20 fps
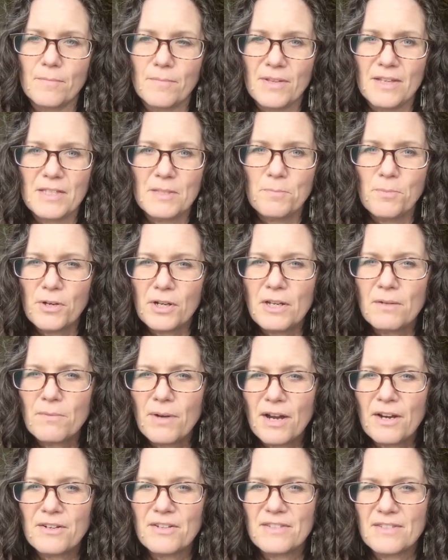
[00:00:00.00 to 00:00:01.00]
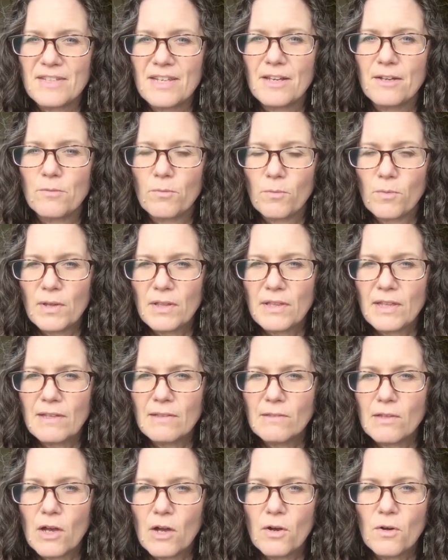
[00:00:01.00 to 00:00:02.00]
It's pretty rare to see it really
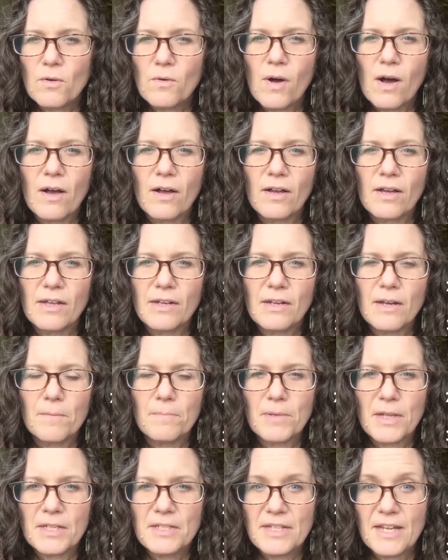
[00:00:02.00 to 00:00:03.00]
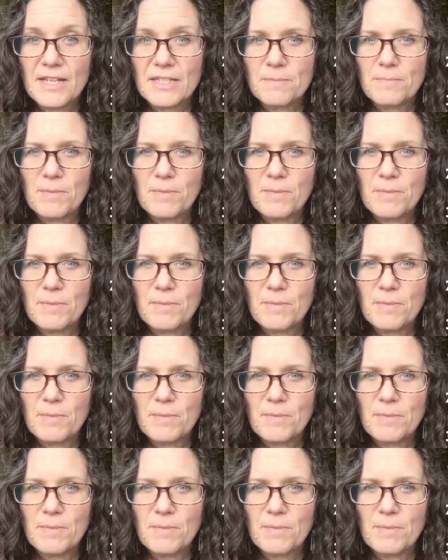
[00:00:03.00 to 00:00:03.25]
low on a blood test,